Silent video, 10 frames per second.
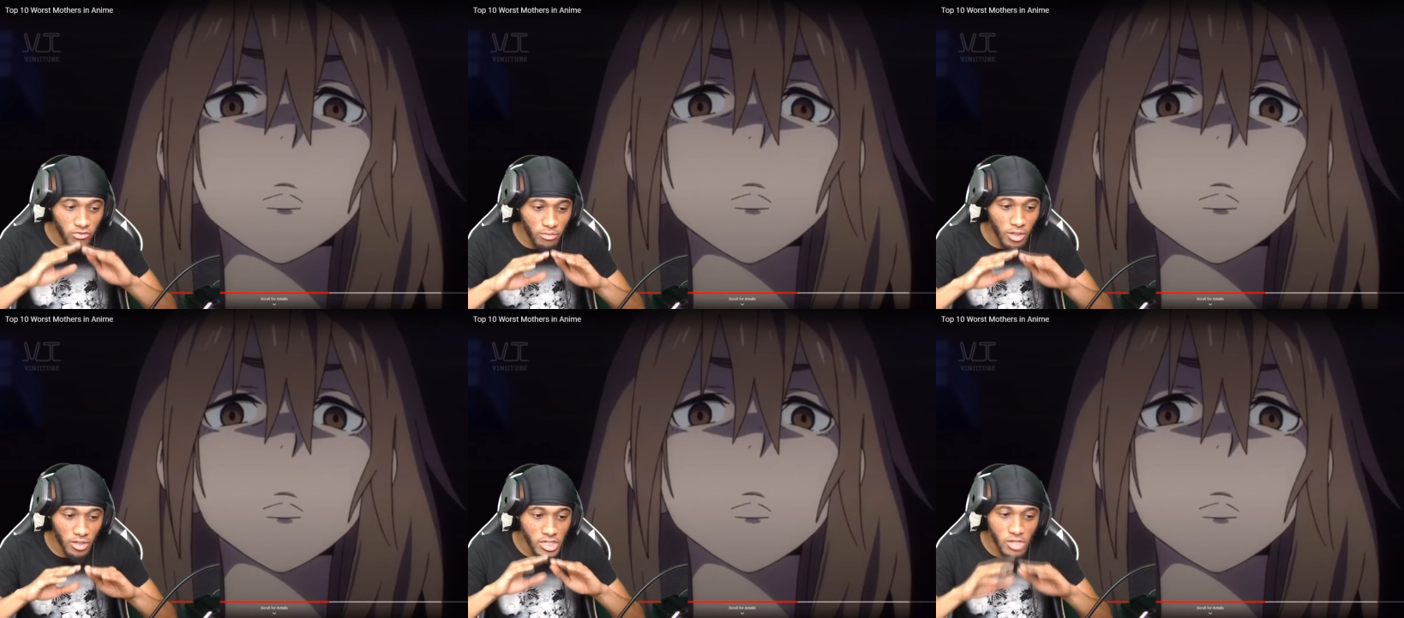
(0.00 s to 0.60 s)

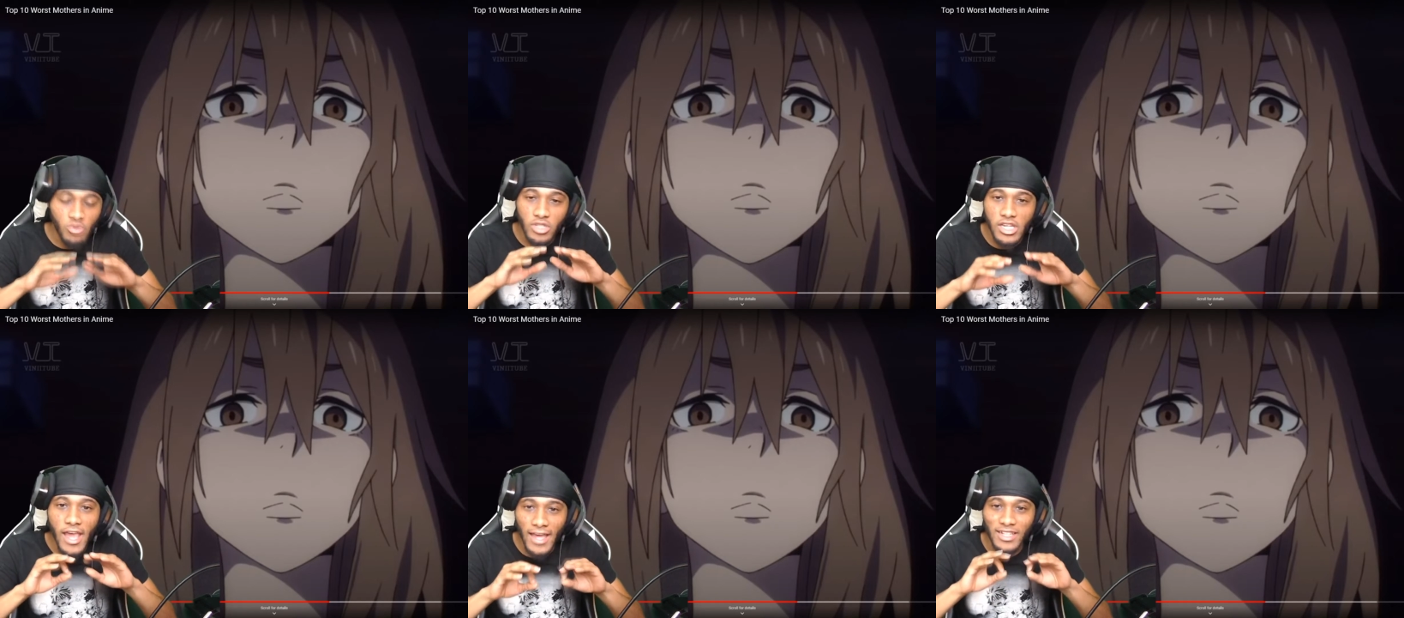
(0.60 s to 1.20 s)
Speaker 1: mother. She was
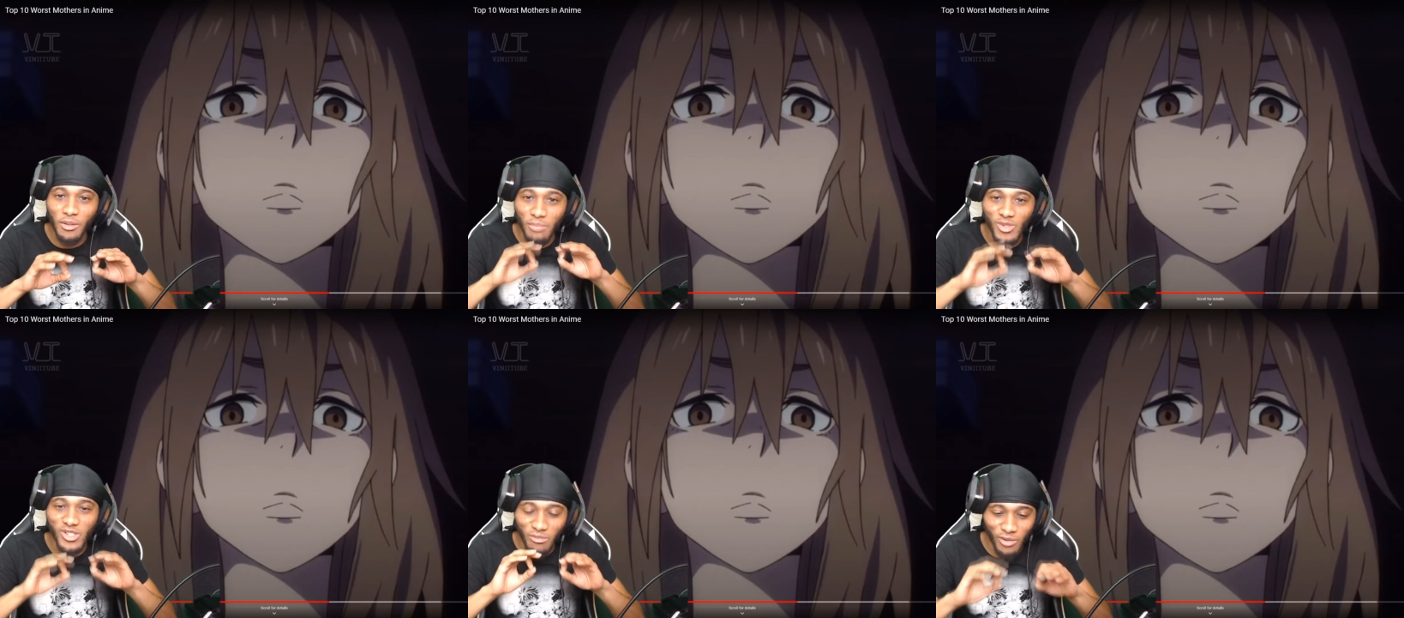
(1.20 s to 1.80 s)
she had the
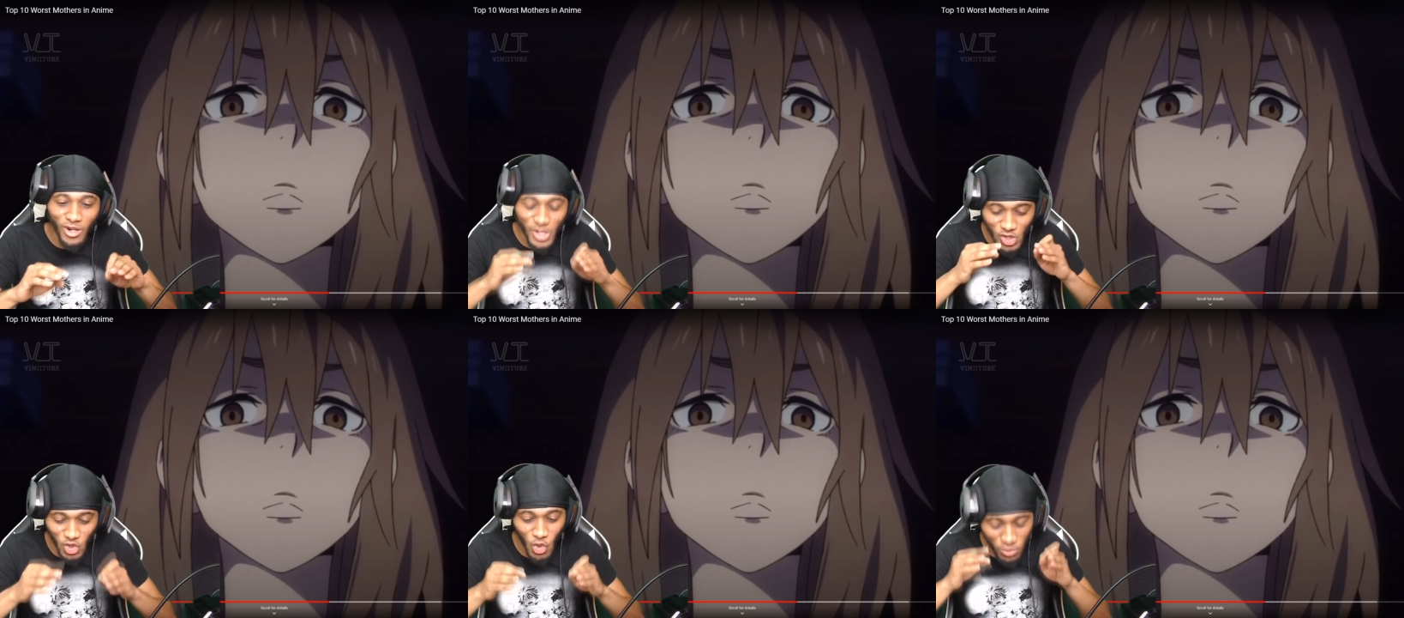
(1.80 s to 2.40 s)
abusive mother
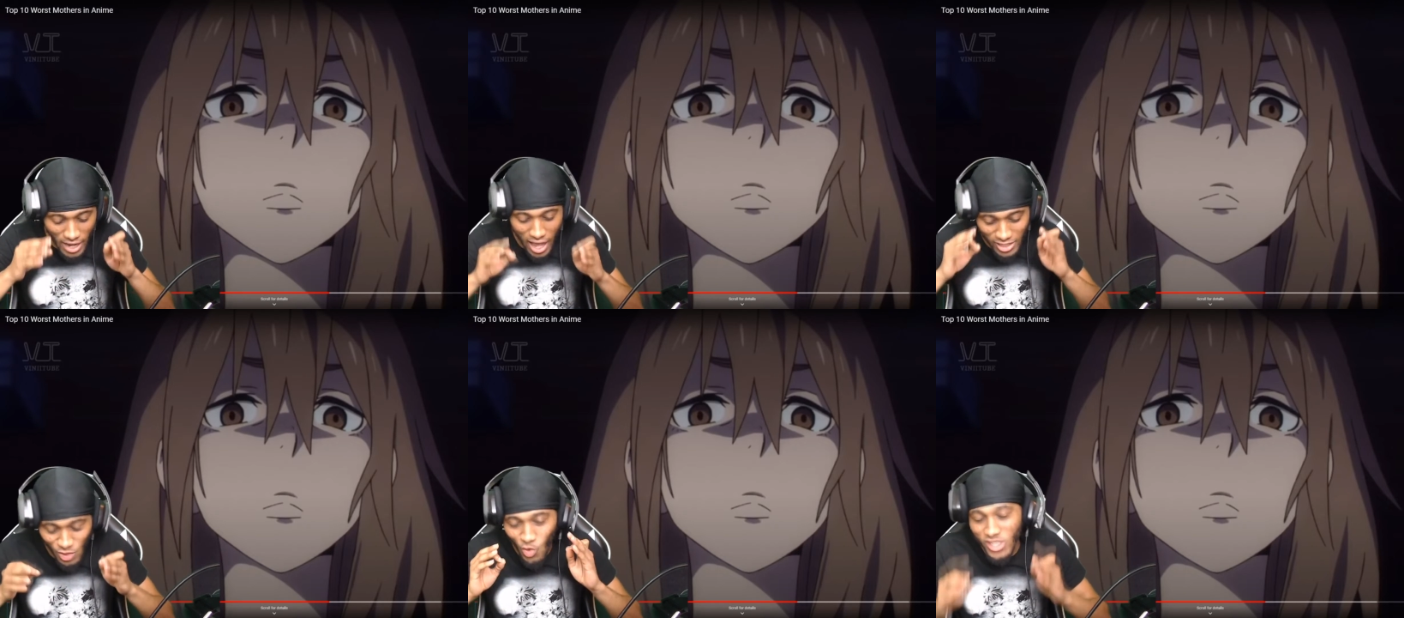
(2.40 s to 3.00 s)
trope down
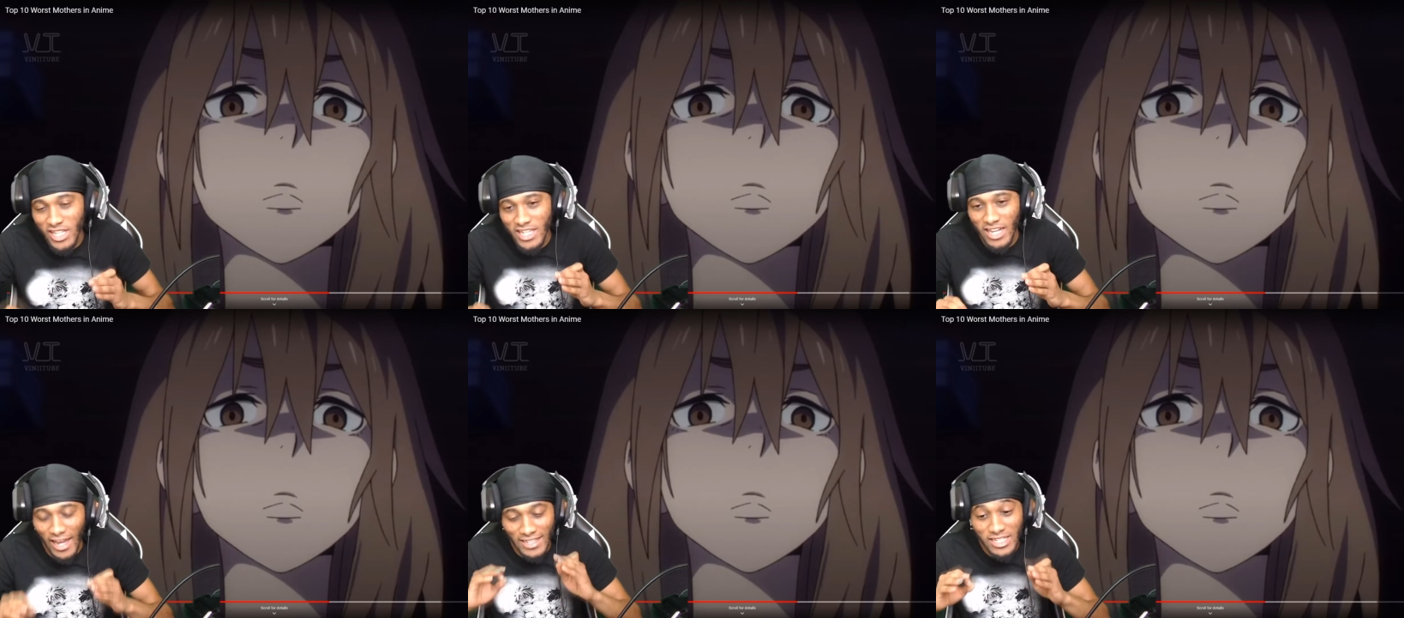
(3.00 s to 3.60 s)
to a T.
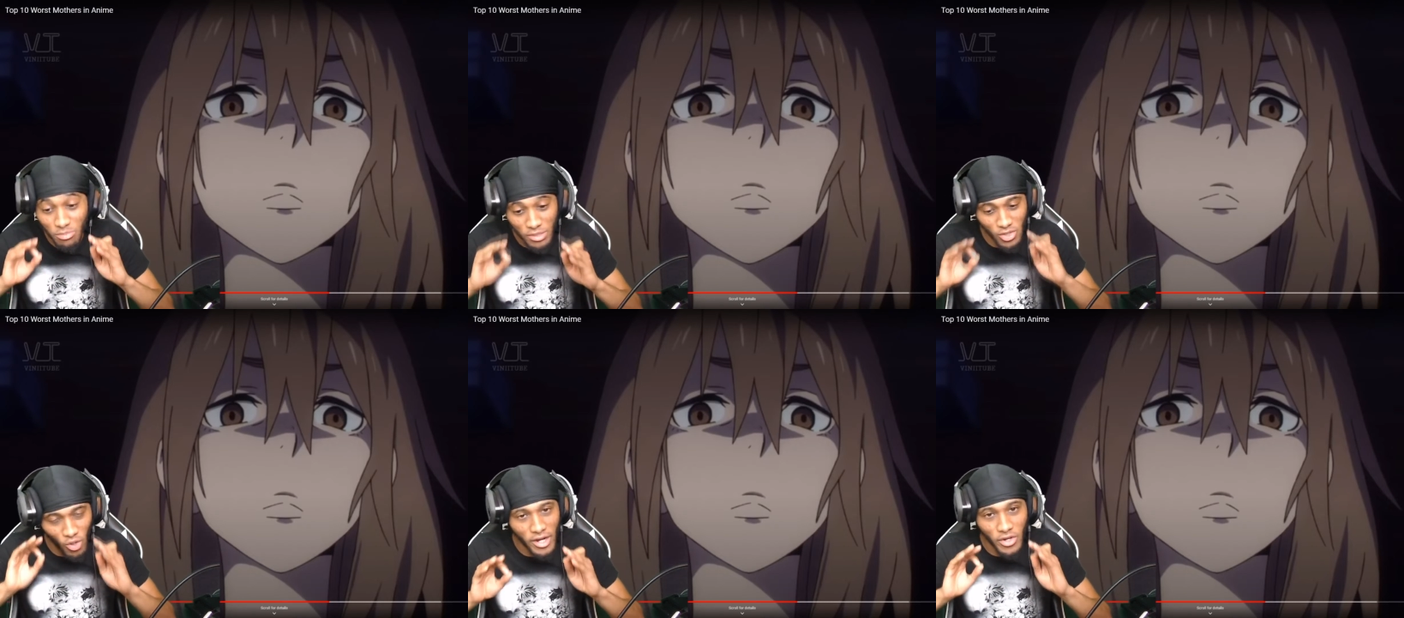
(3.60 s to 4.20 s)
Like this
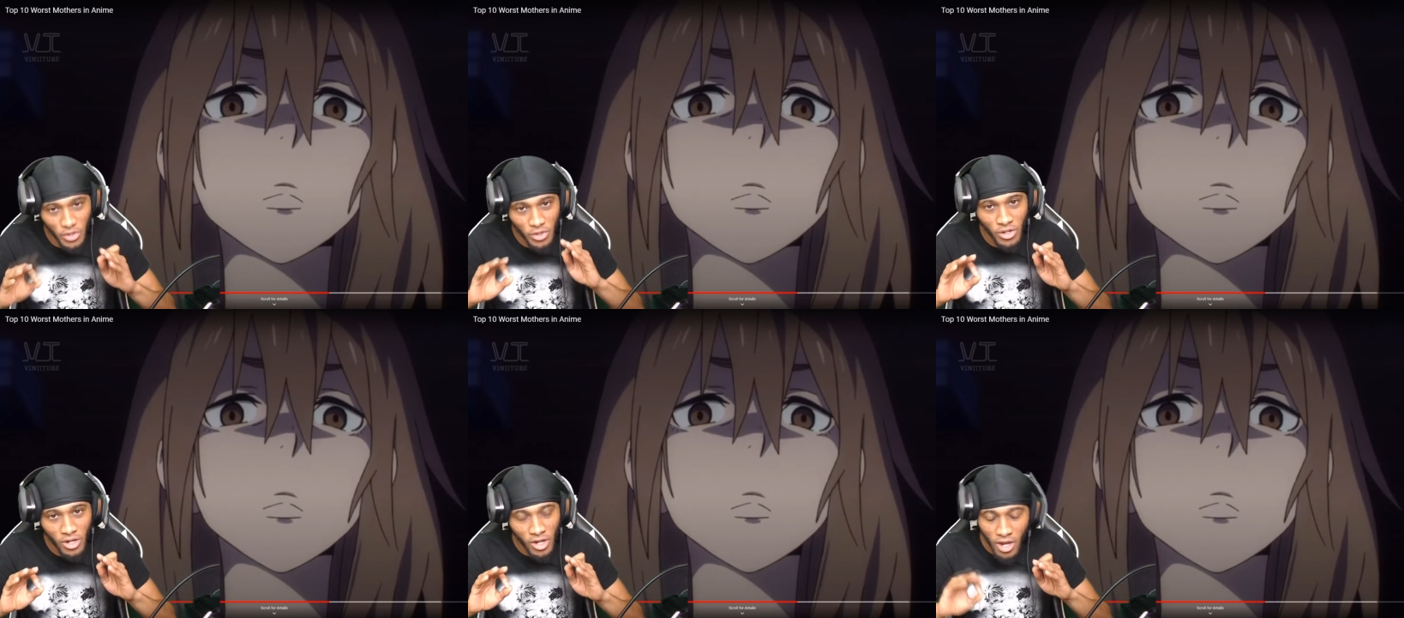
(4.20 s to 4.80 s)
bitch right here.
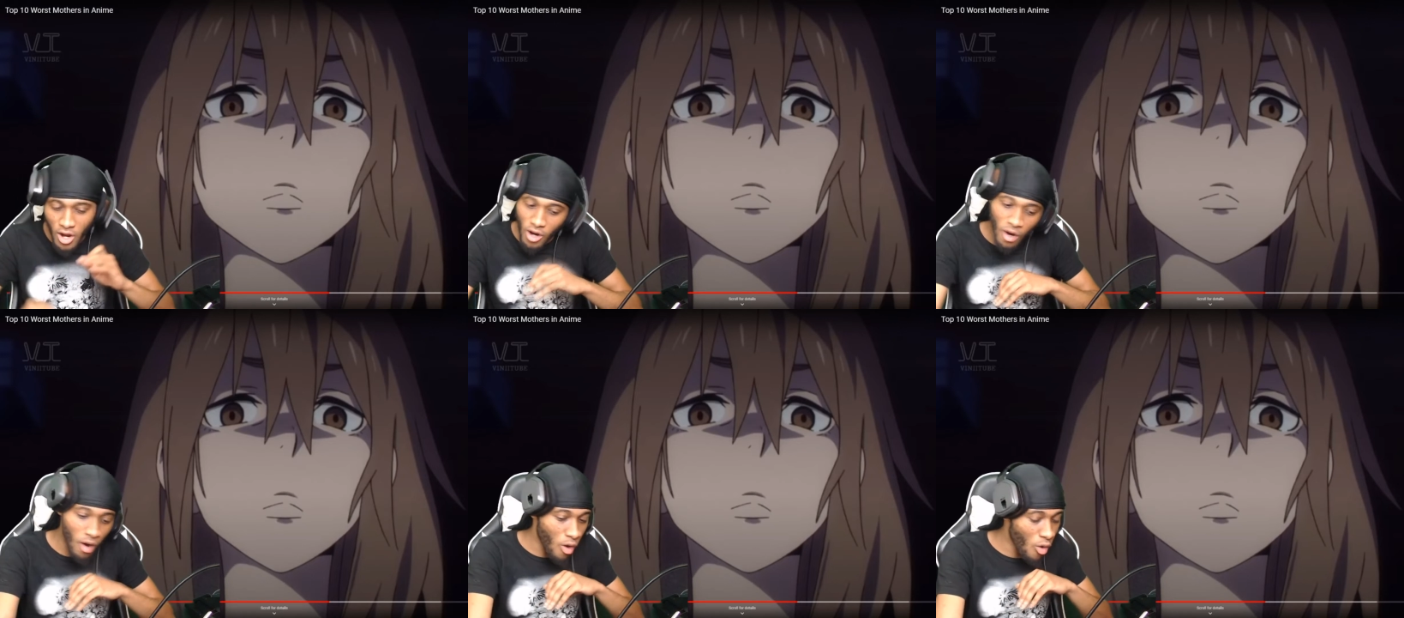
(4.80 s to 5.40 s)

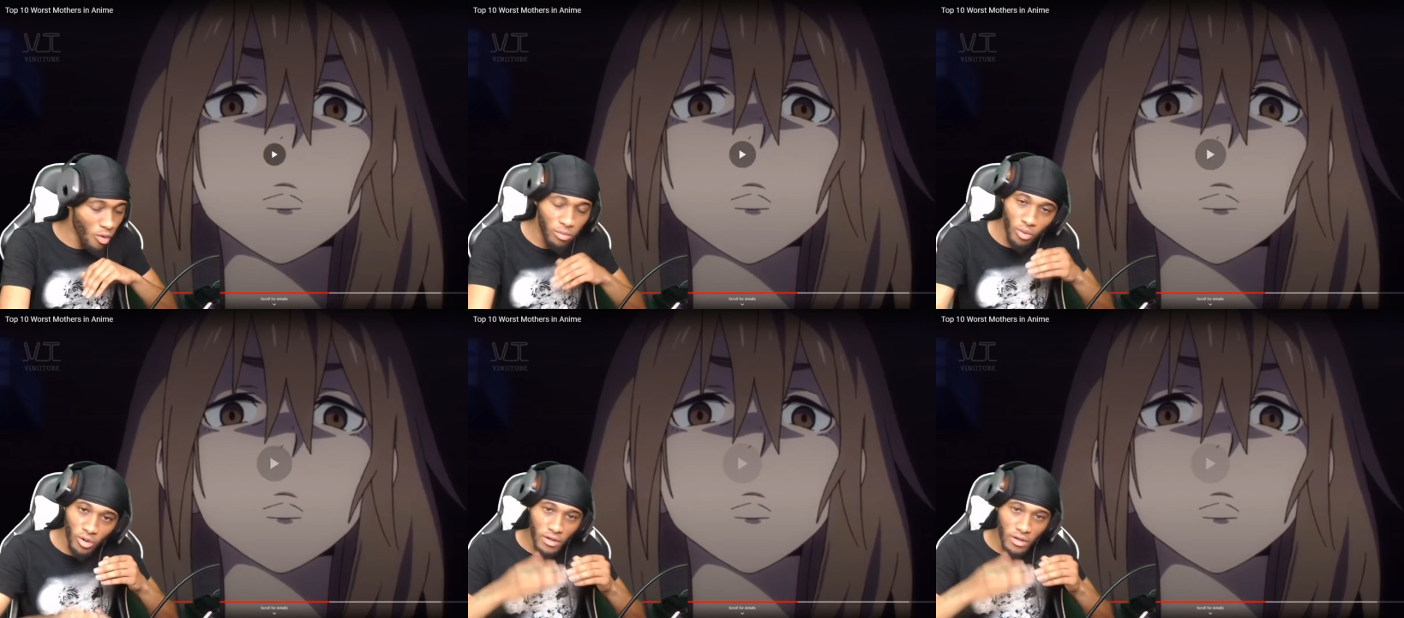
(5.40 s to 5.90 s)
Oh the poor